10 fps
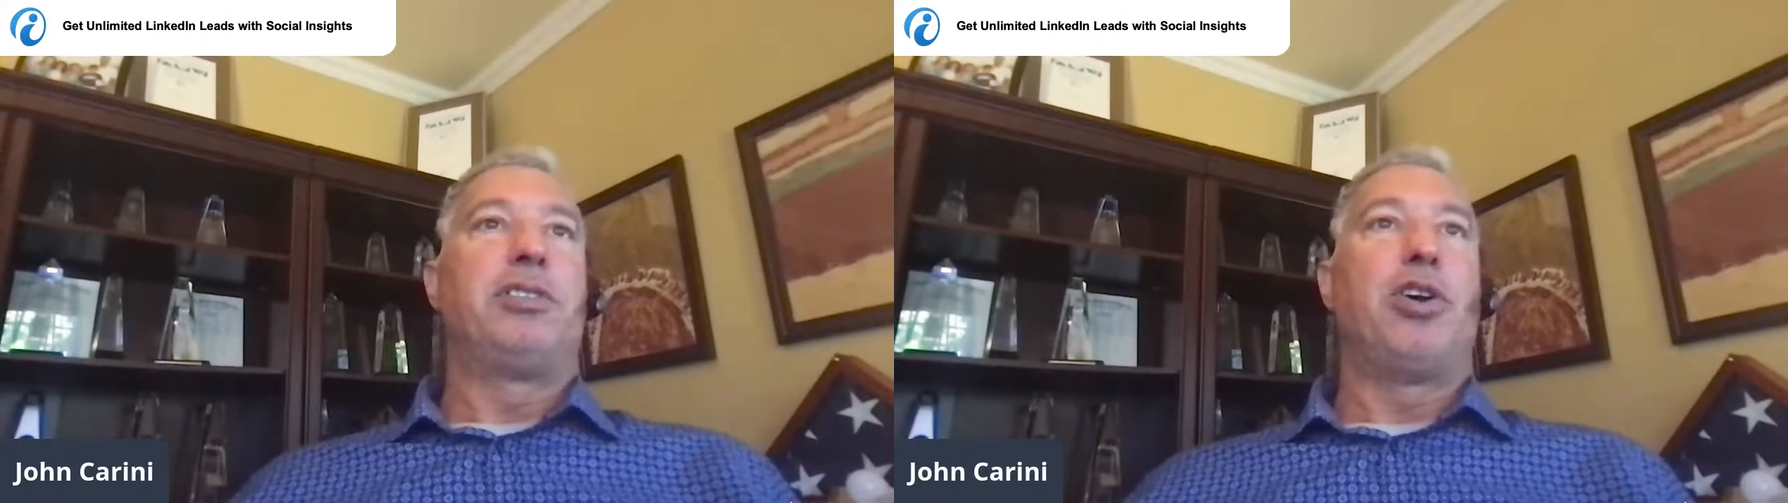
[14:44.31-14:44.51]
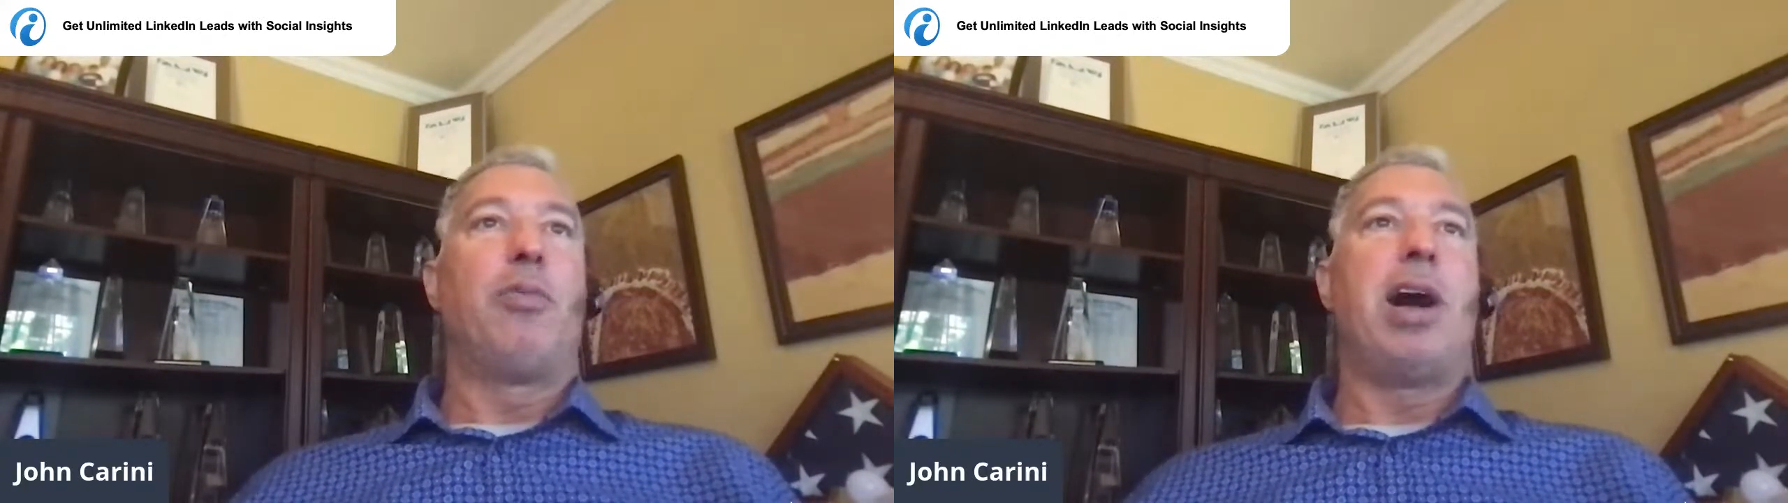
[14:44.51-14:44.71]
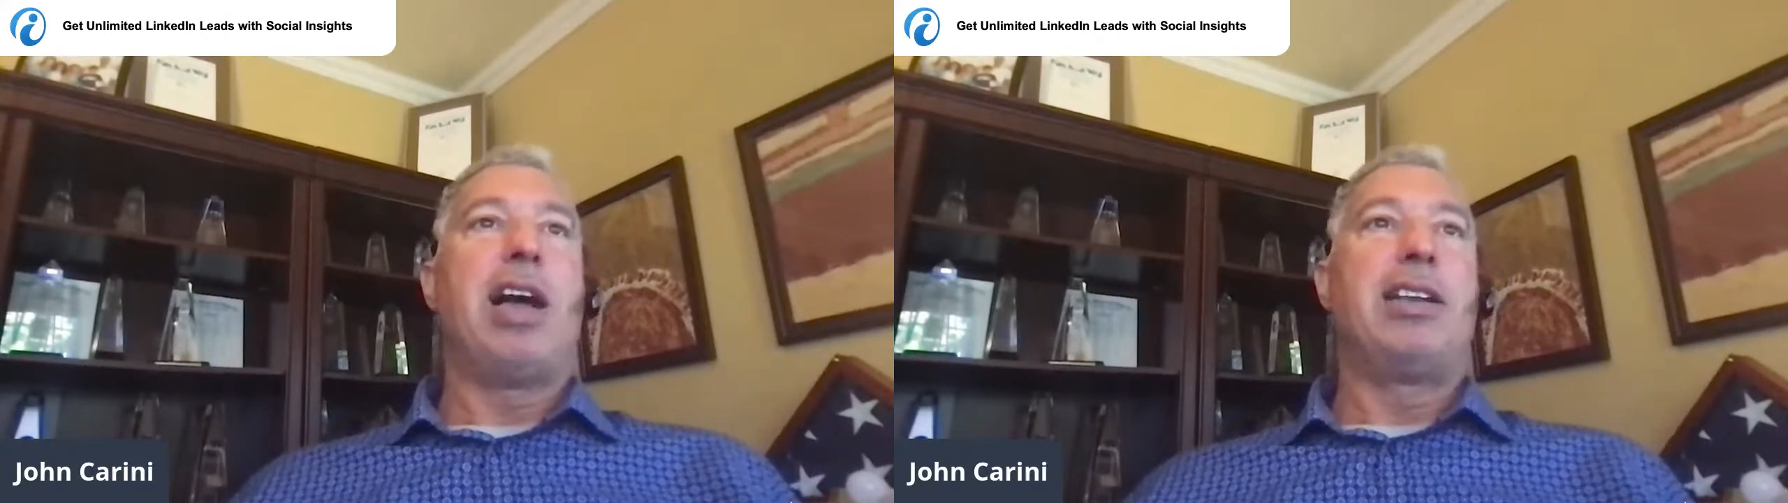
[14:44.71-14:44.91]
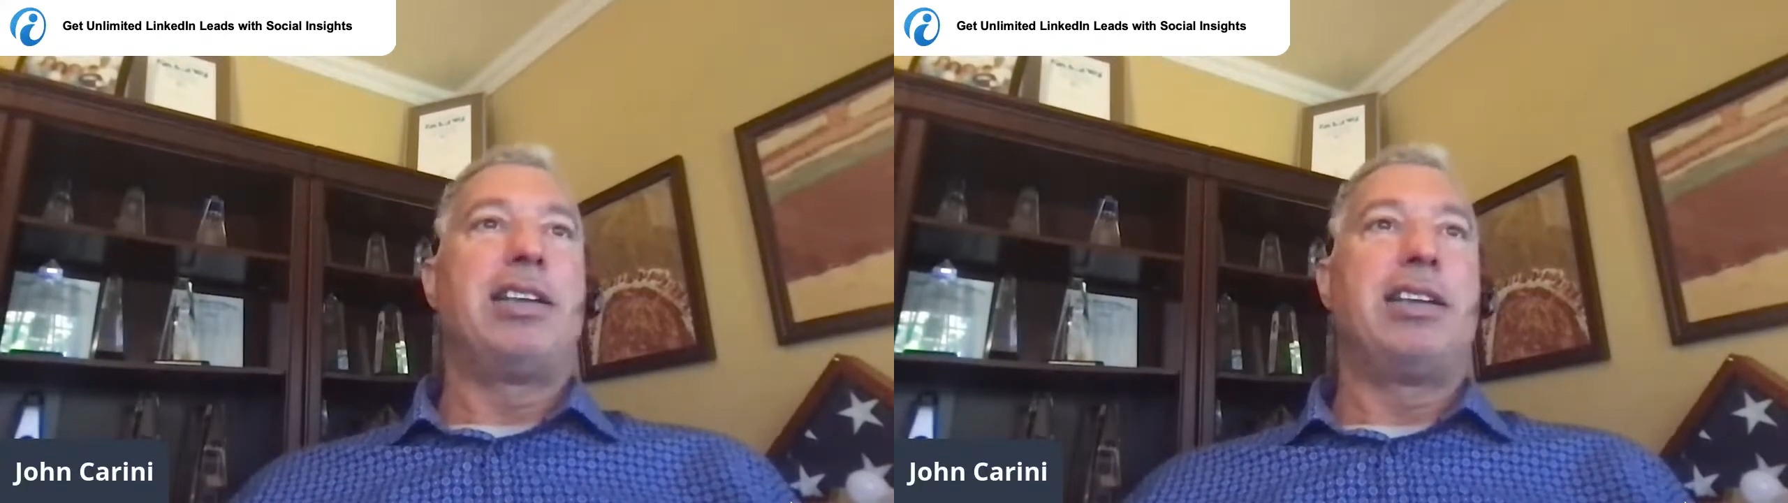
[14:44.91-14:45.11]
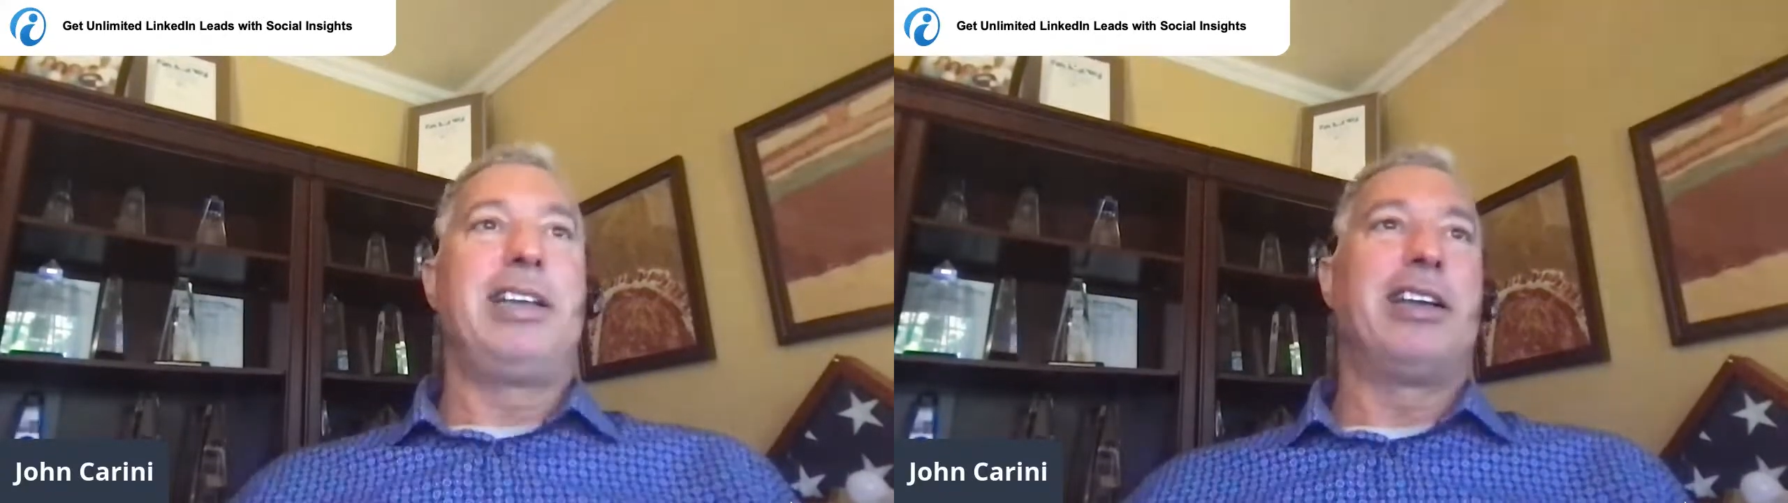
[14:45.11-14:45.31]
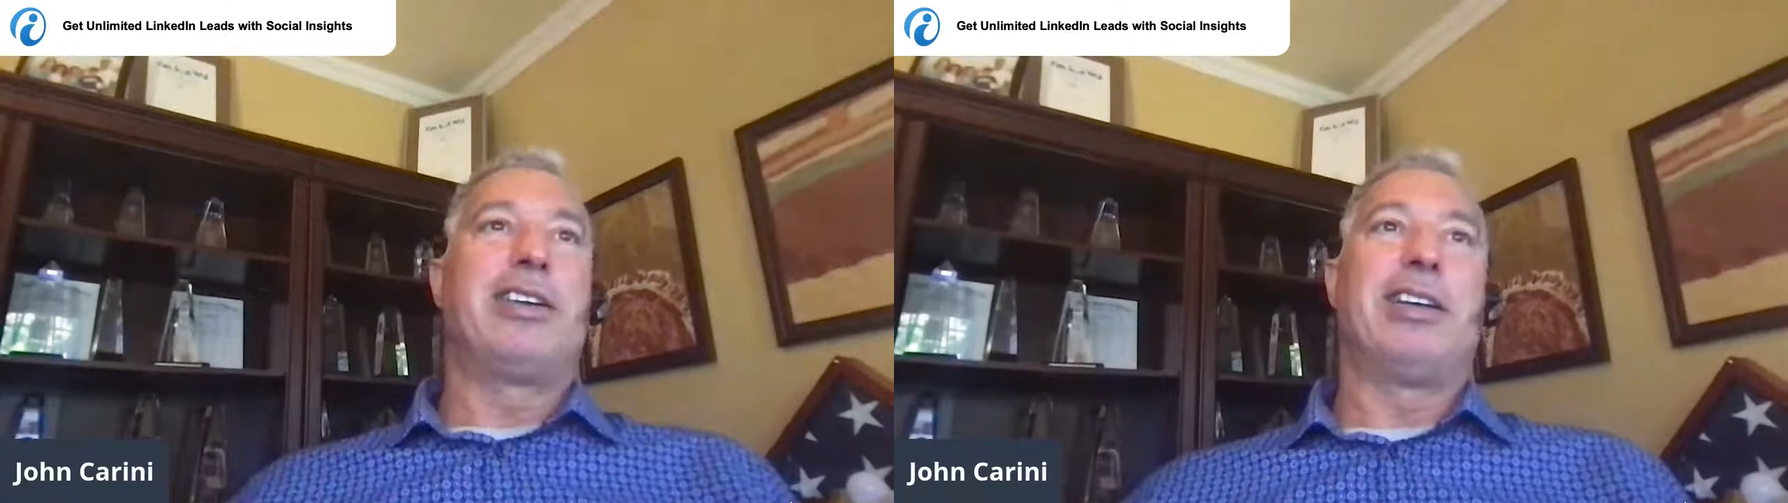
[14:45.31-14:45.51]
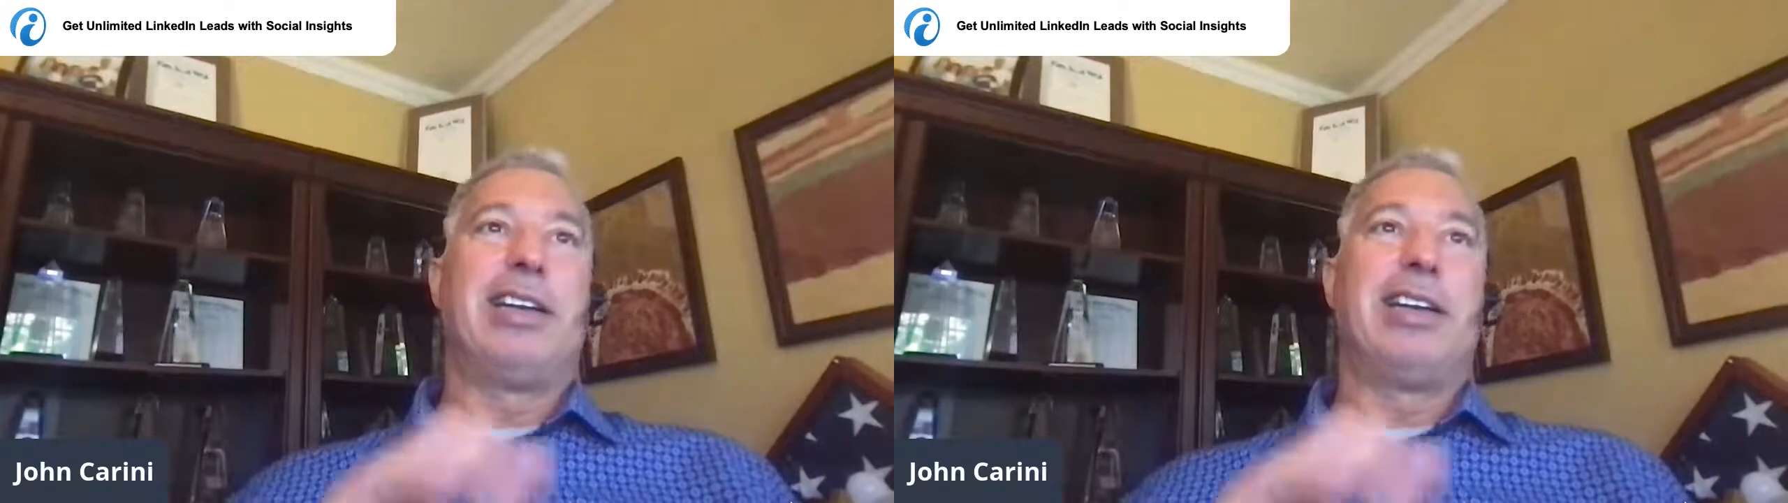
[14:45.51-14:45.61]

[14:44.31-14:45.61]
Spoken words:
Joe Biden in here,